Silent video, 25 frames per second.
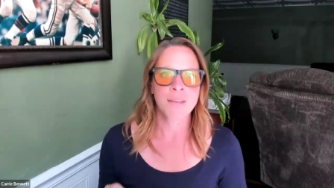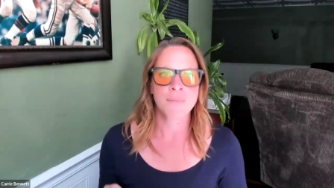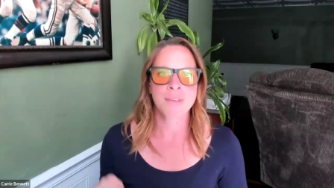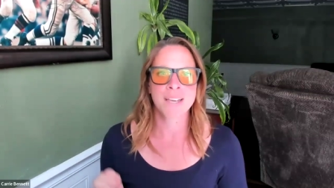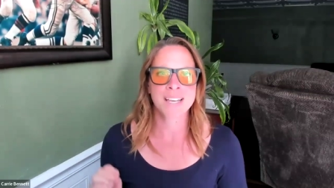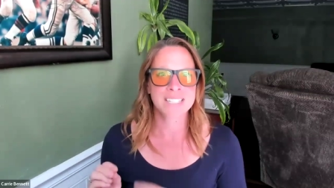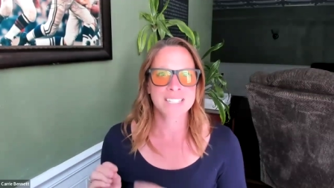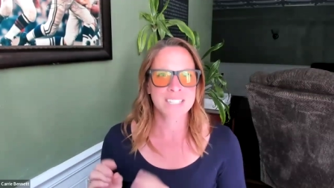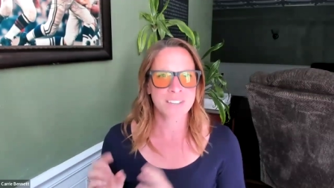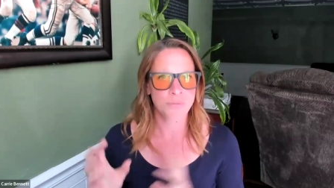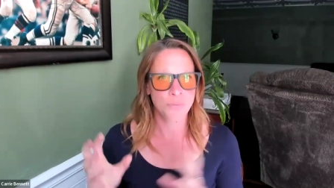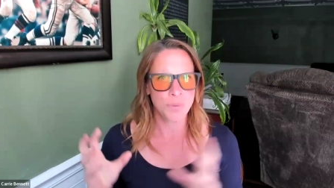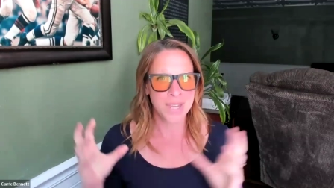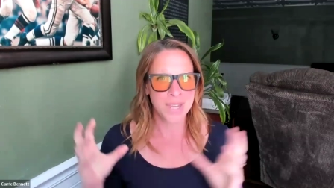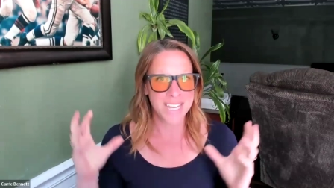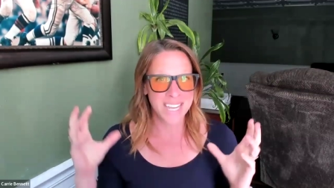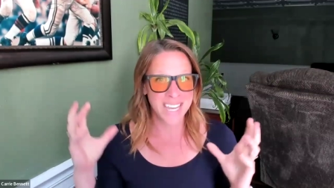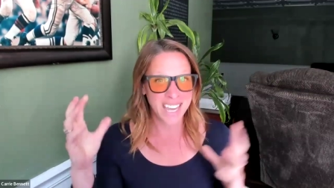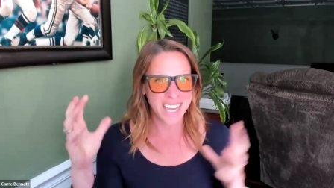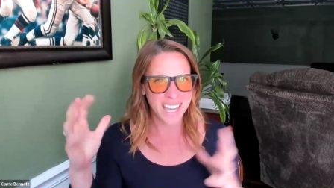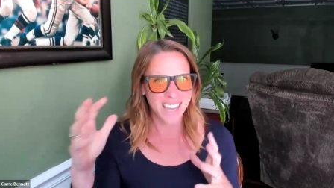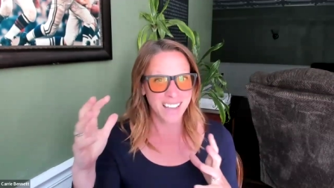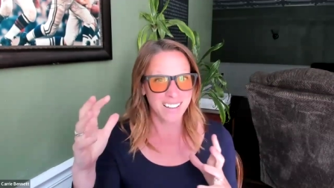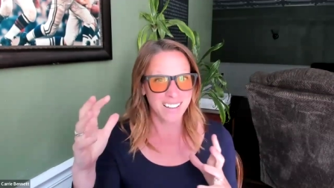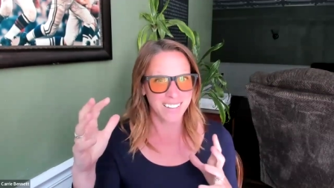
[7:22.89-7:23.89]
Because if we
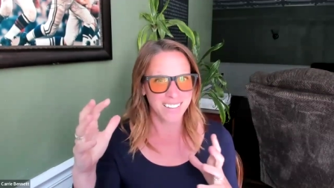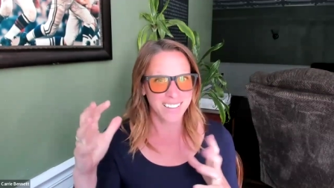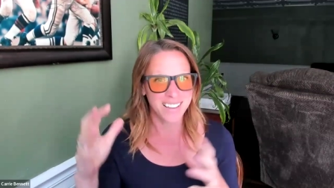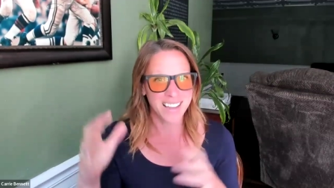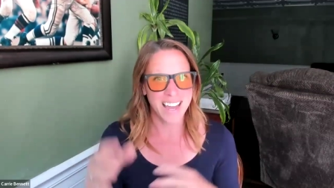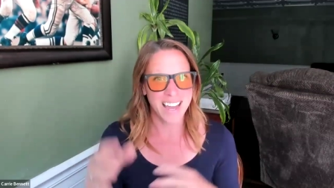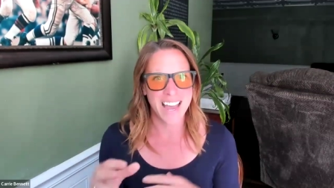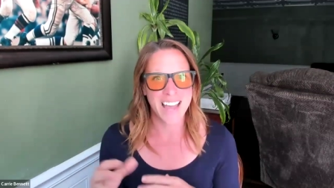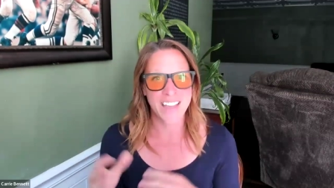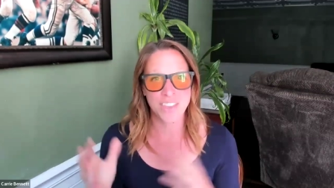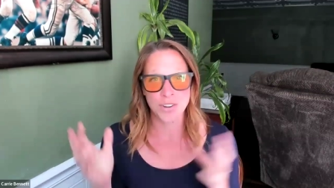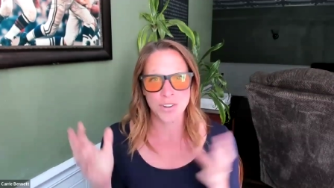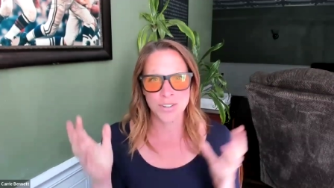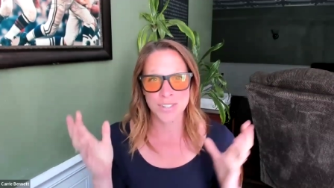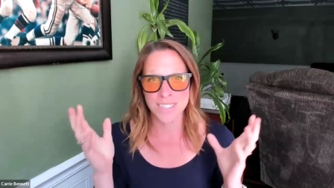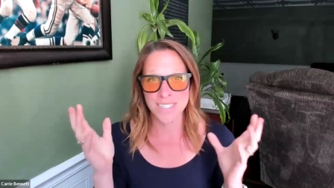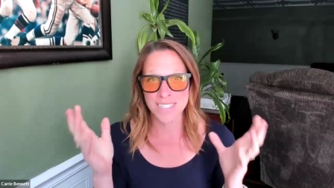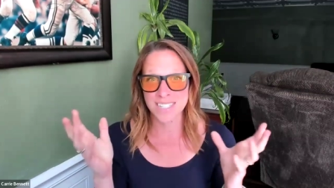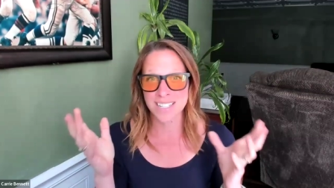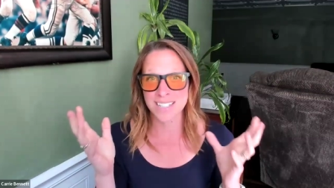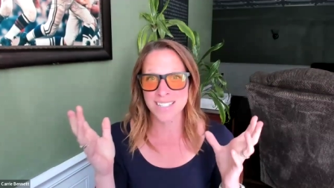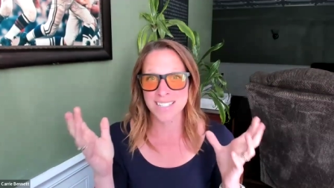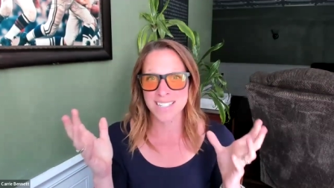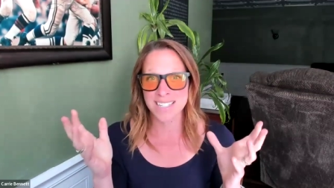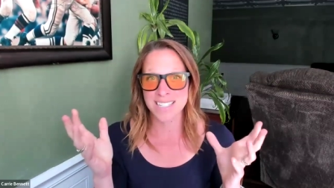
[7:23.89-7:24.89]
kill and there's
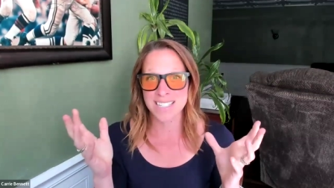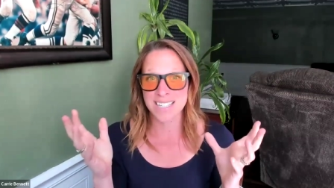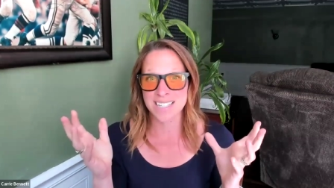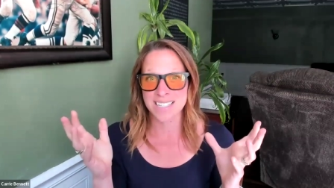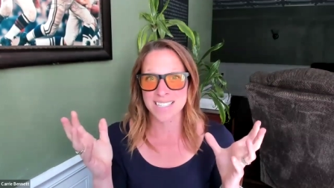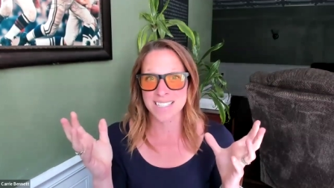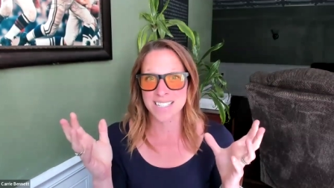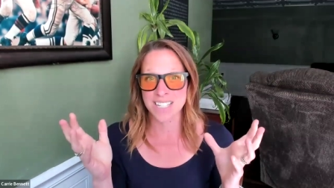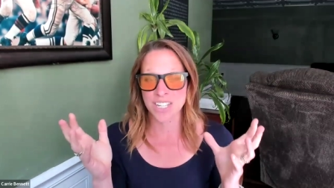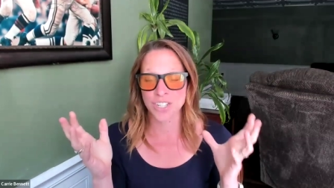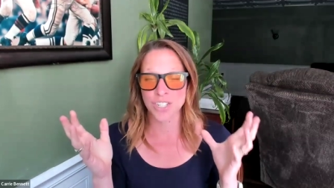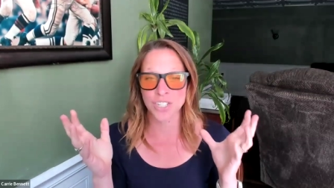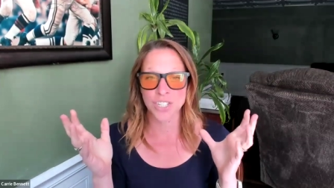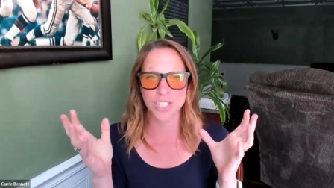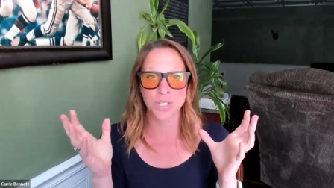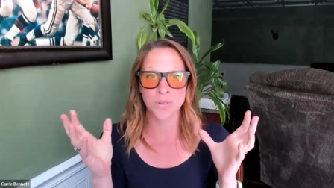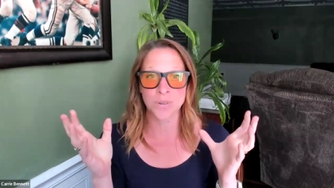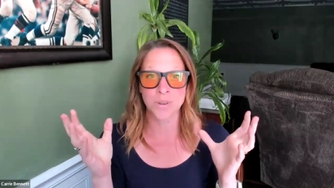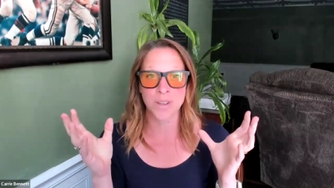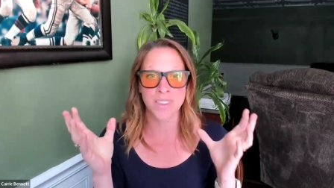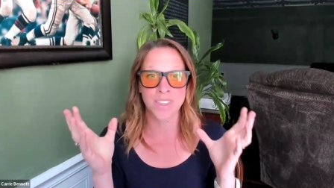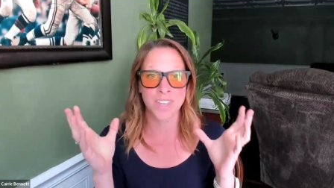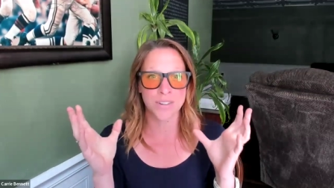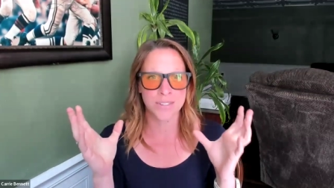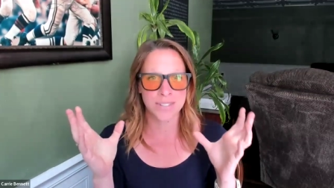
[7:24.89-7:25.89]
still diseased
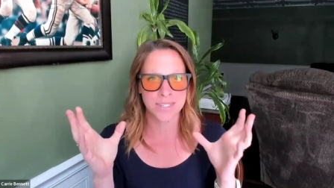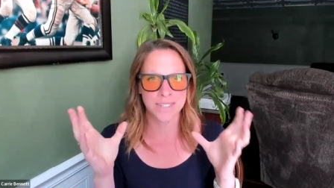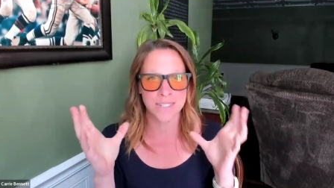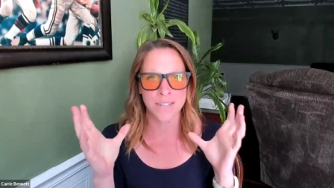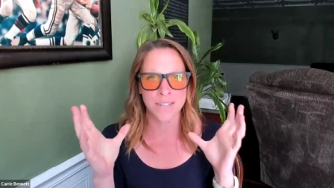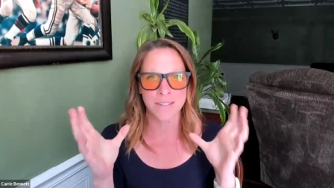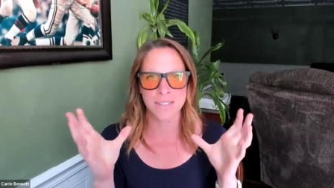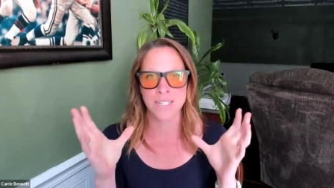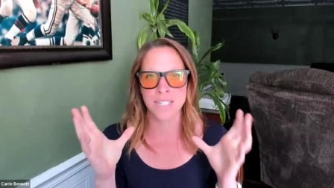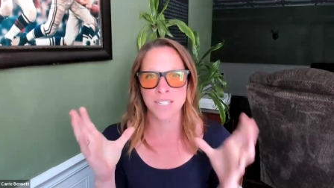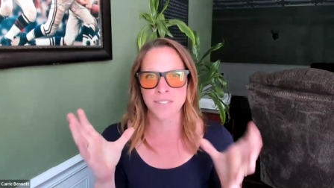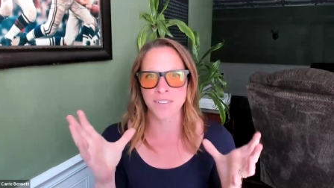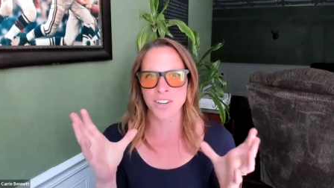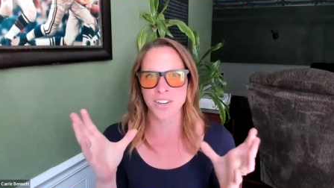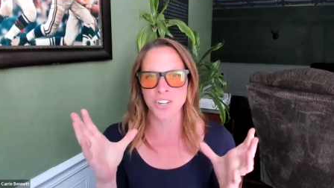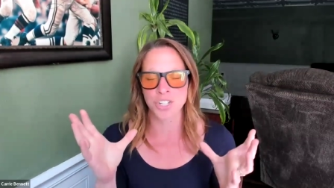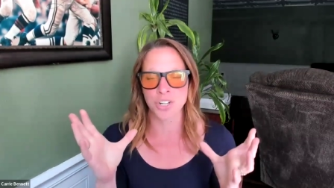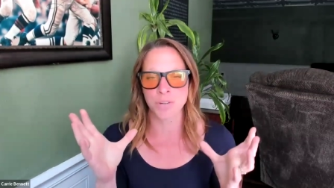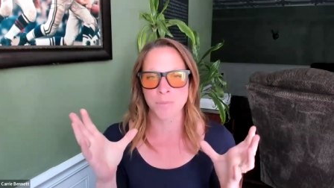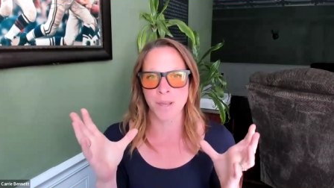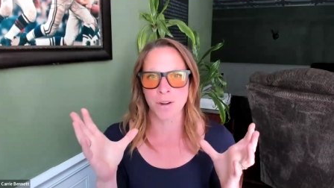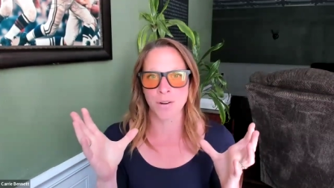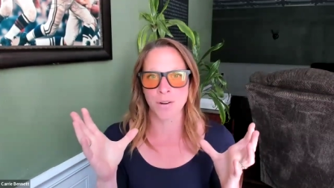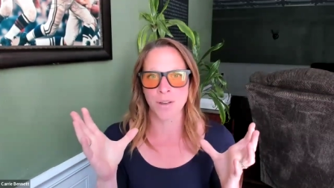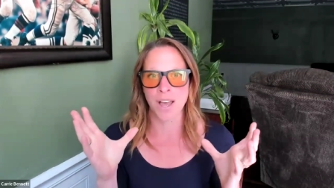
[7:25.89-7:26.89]
tissue, there's still
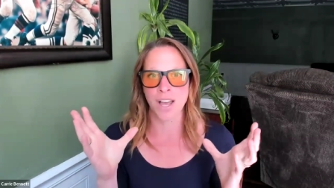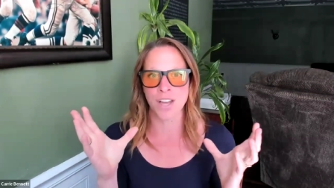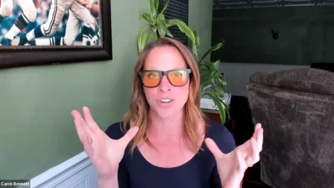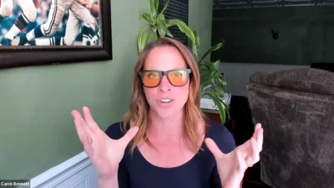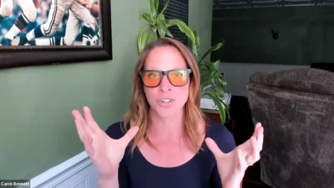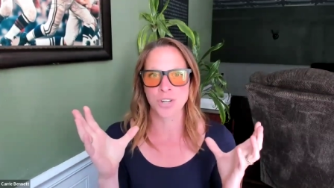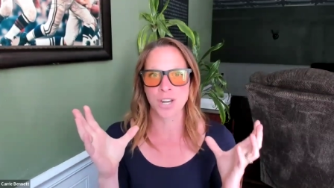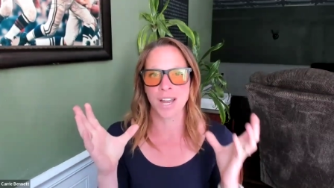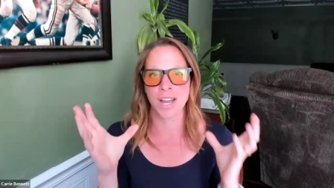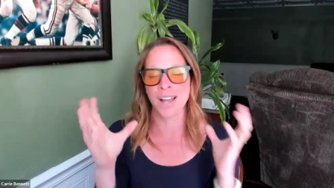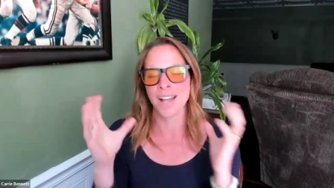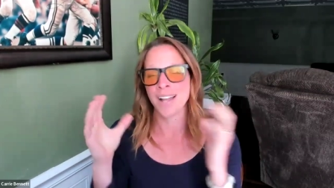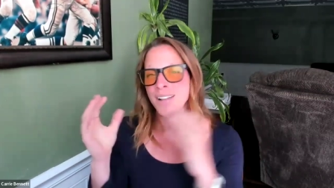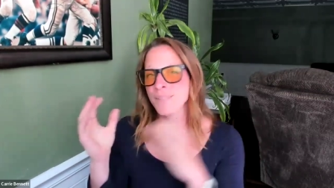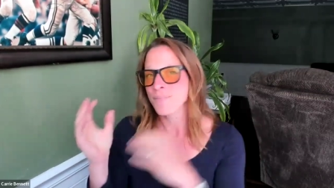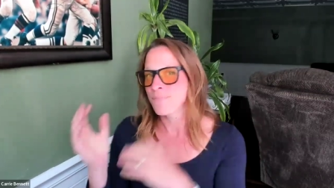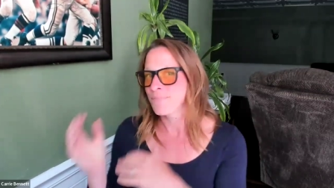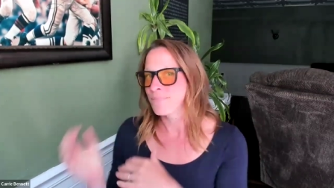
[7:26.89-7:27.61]
dysfunctional mitochondria,